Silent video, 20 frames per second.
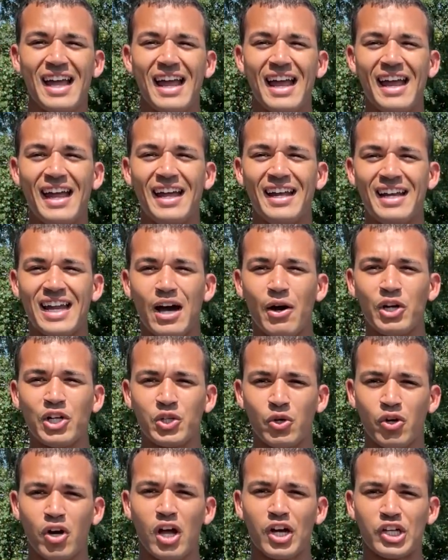And now I
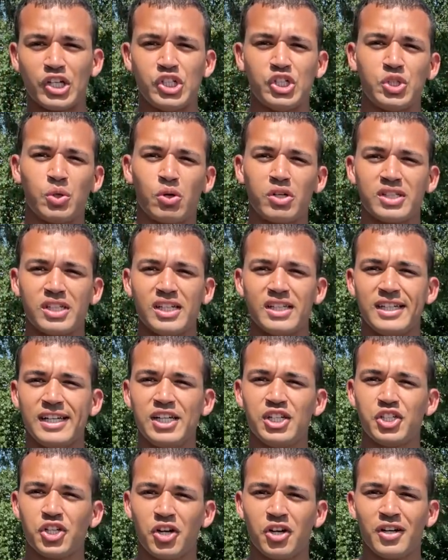door knock in shorts and a
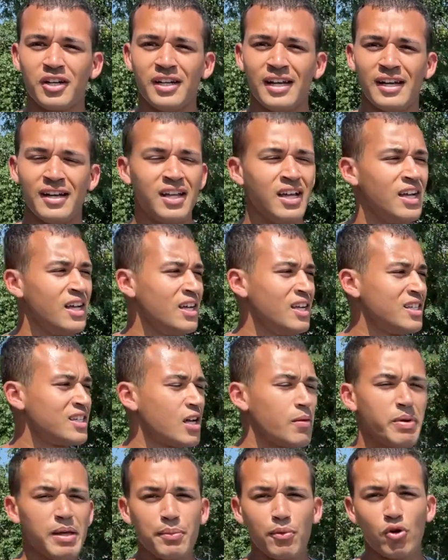t-shirt. And
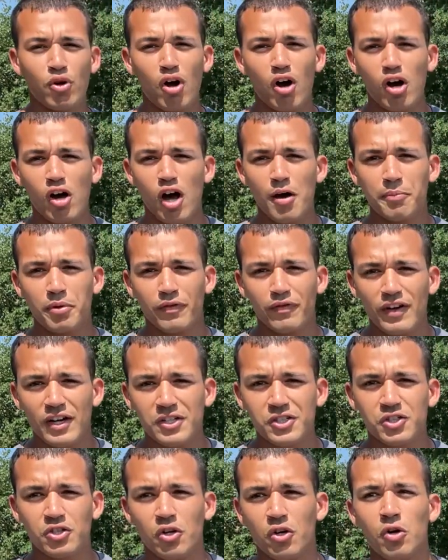some people call it
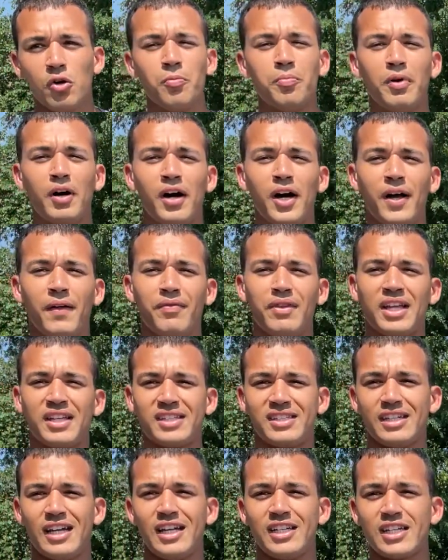unprofessional, but at the
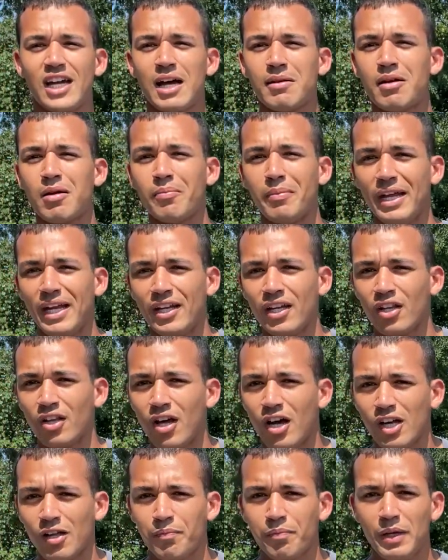same time, I'm meeting a
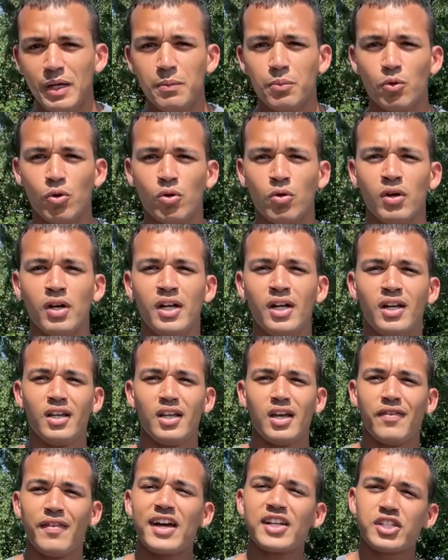lot of people.
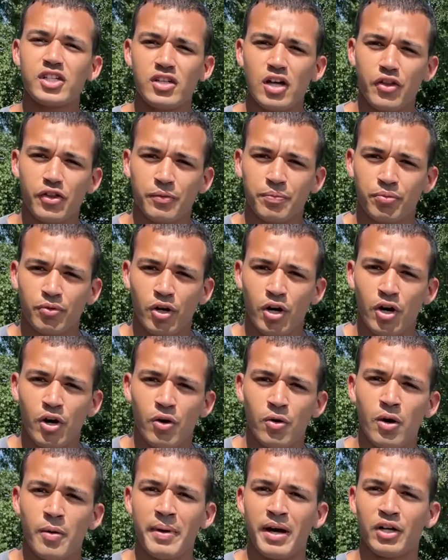And that's another
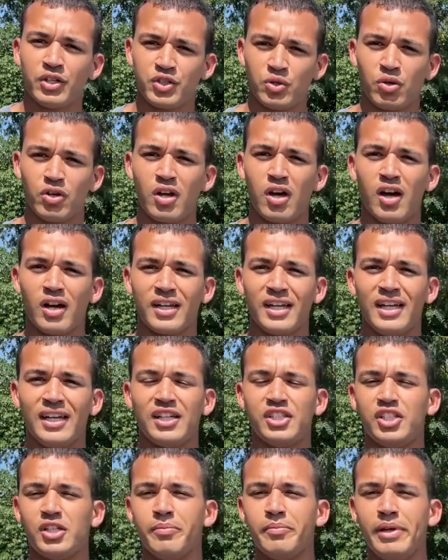pro about door knocking
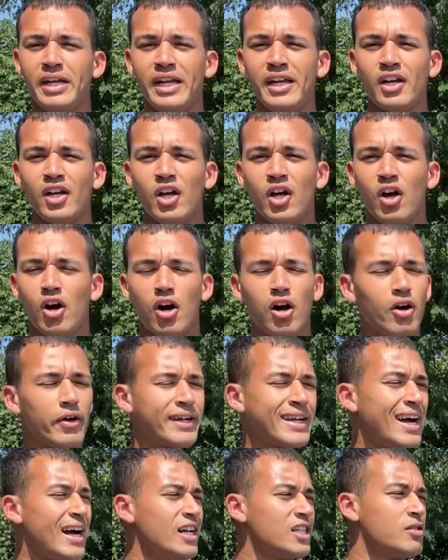is you meet all
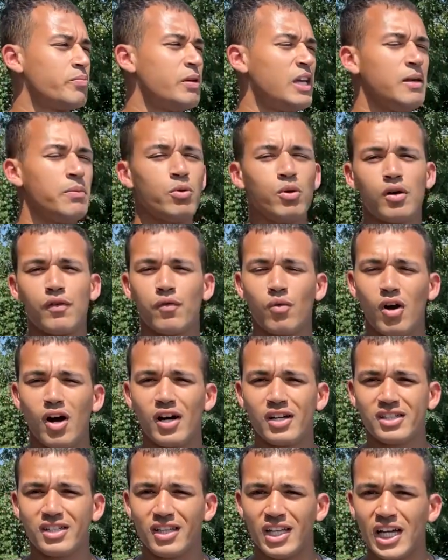kinds of people of
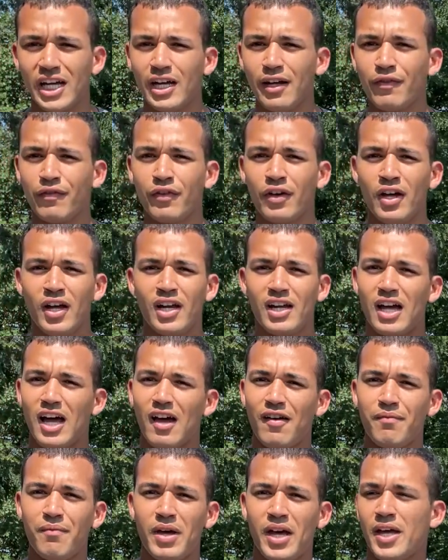walks of life.
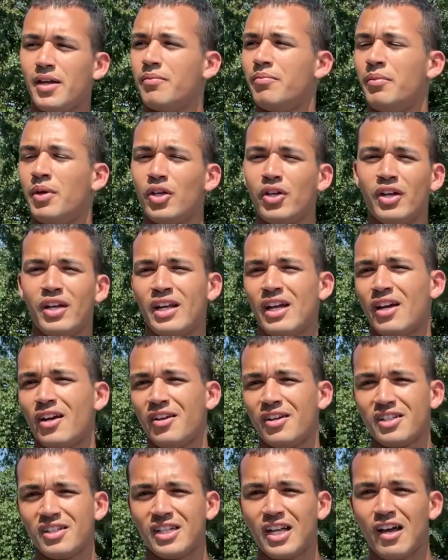I've met
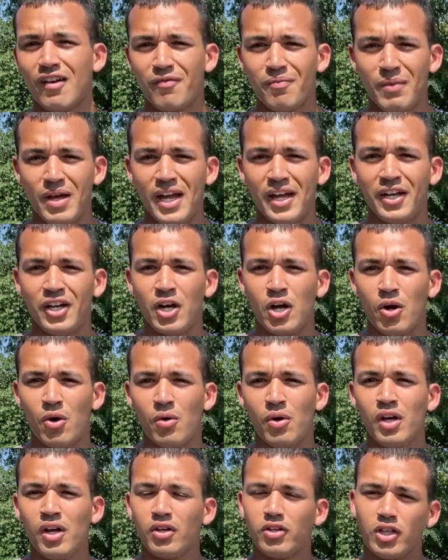millionaires and I've met, you
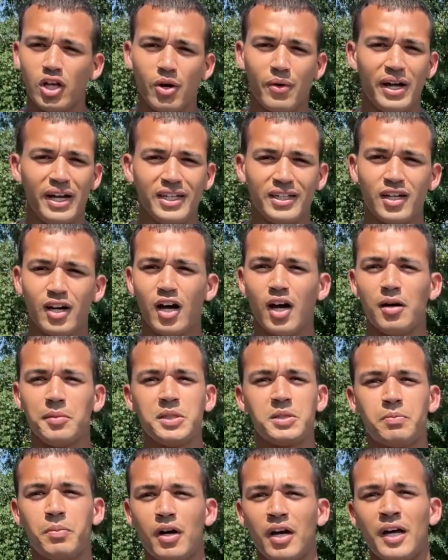know, low
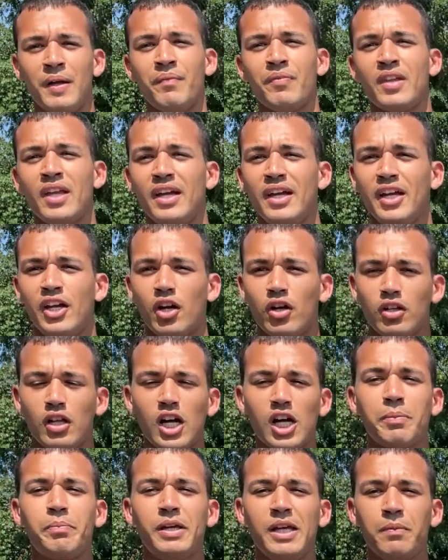incomes, but you know, a
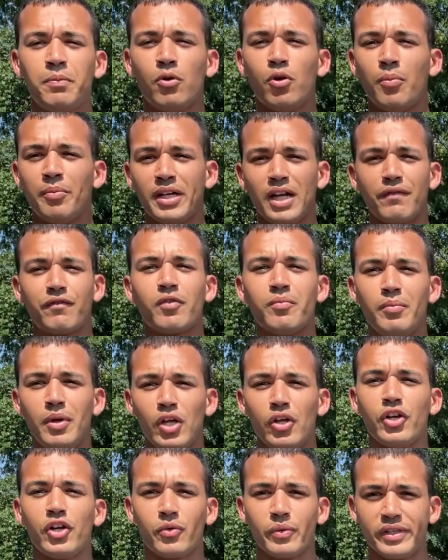lot of people, I'm getting
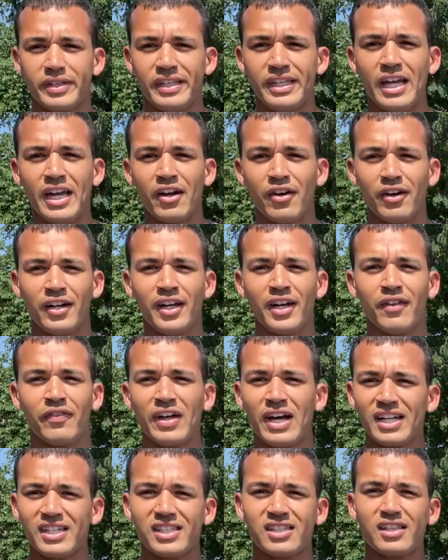familiar with the area.
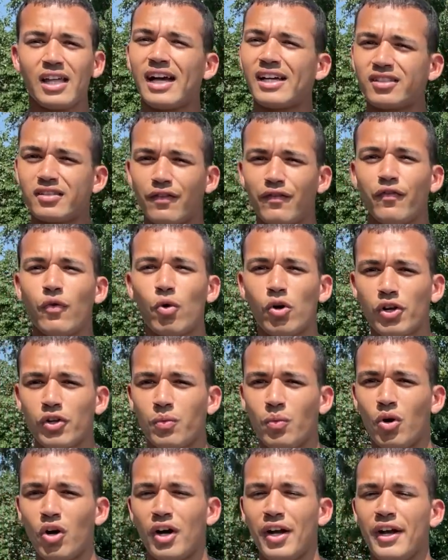That's, that's the fourth
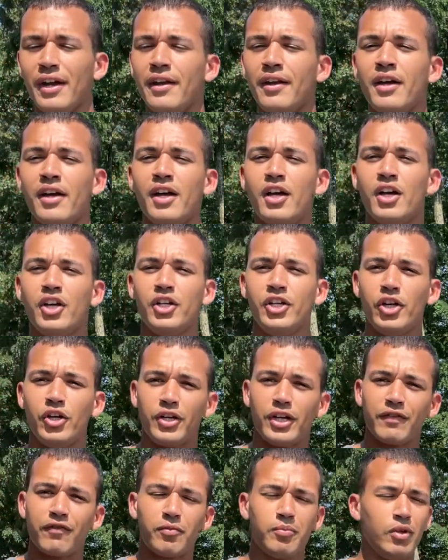one you know,
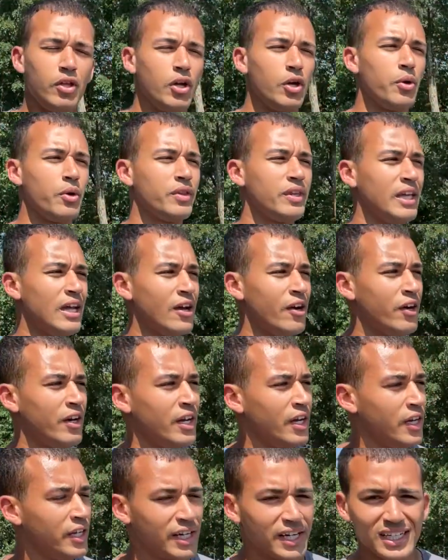you get familiar with the
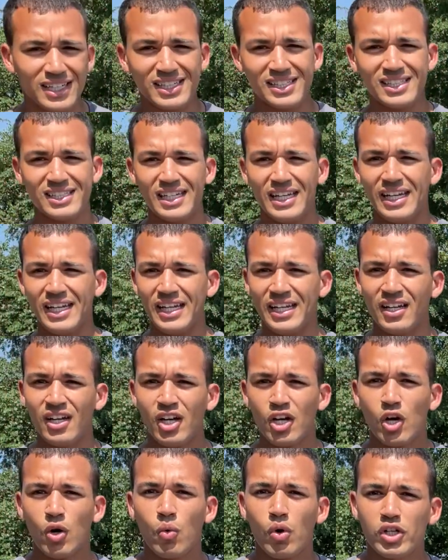area, you get to see
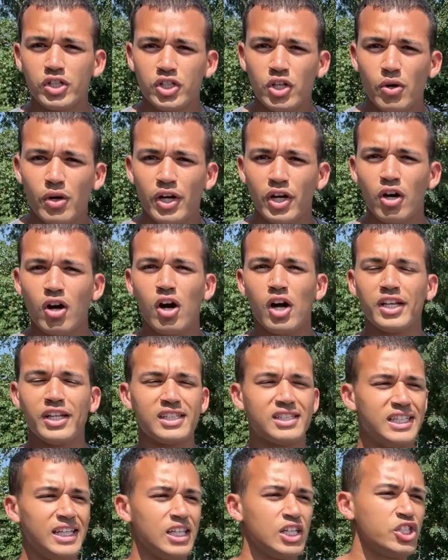what's going on, you
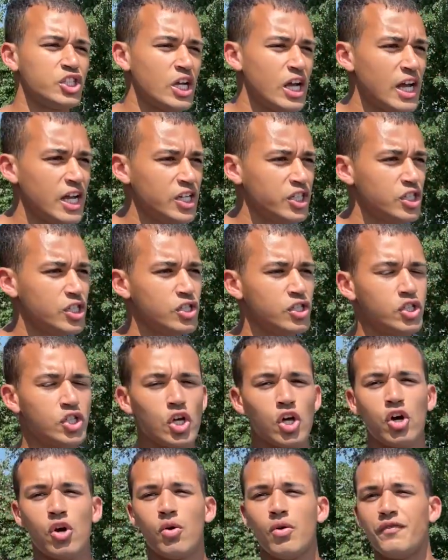see the changes.
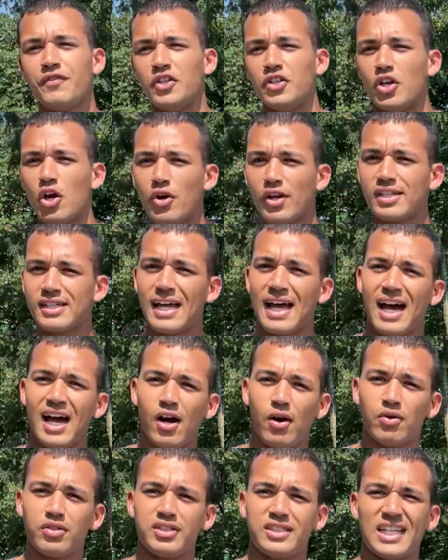So if you notice a
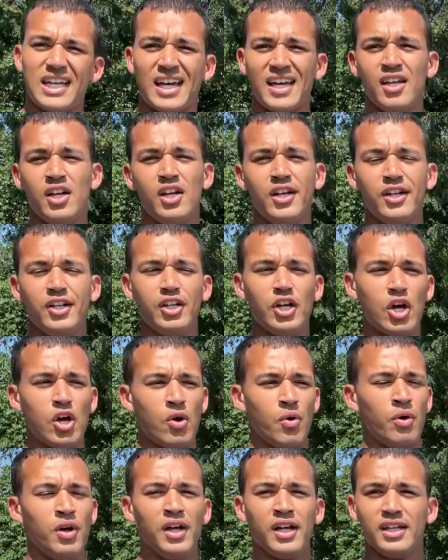house that, you
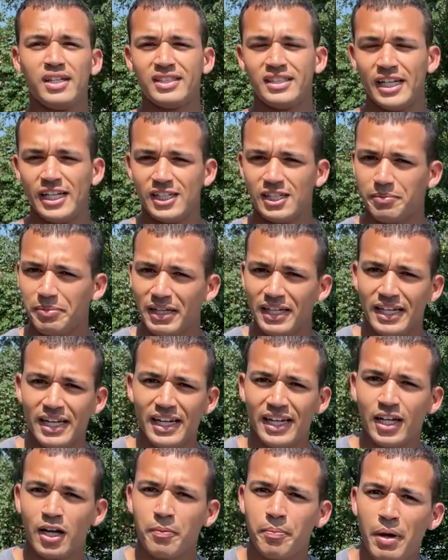know, seems to be
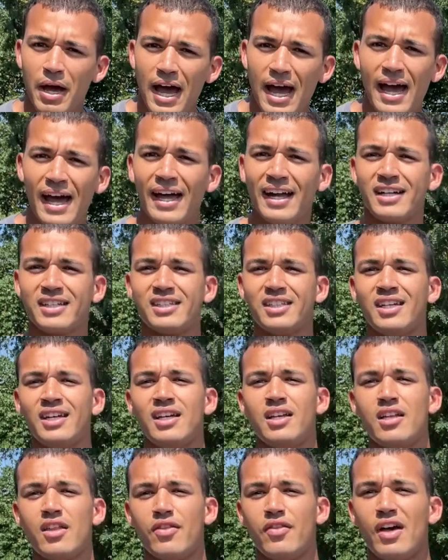getting unpacked,
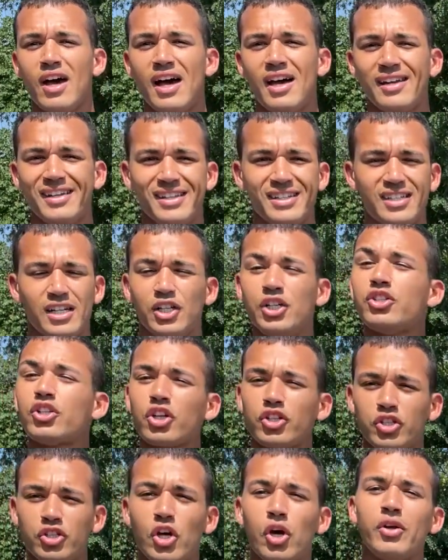that is, you
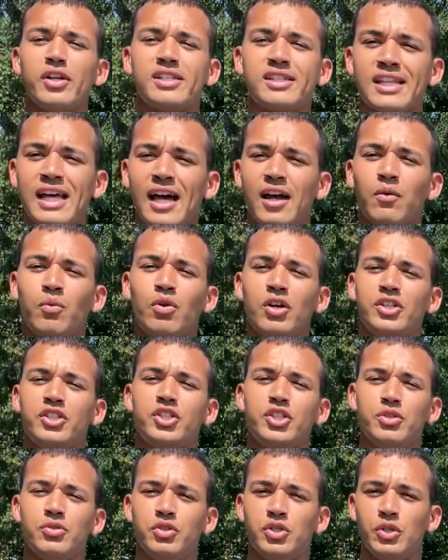start to notice that
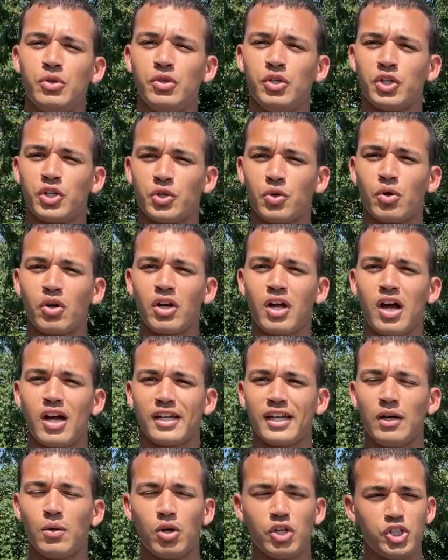once you do your door
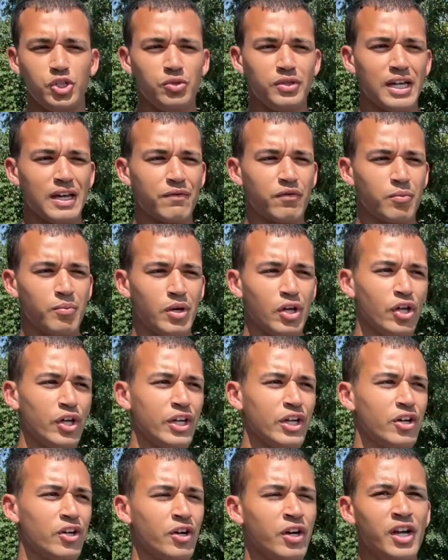knocking, once you get
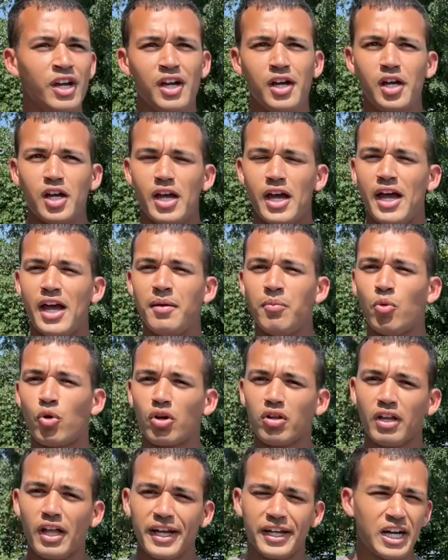familiar, and
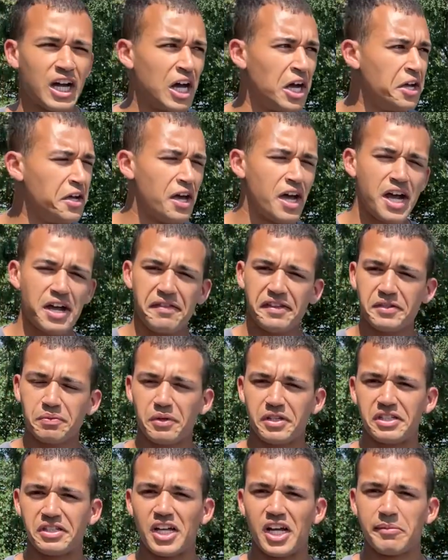more like a, hey, this
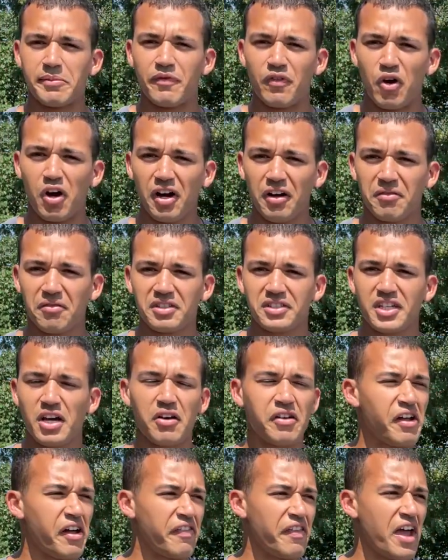wasn't there before, what's
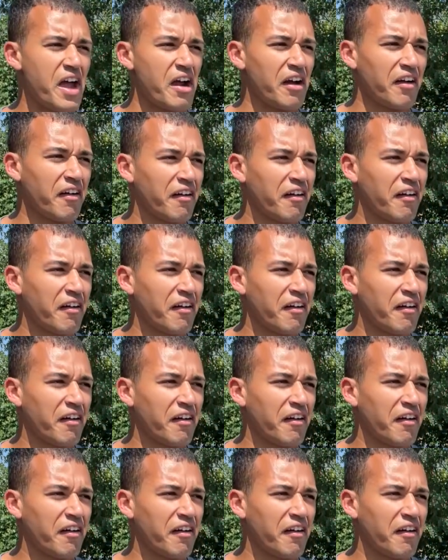going on there?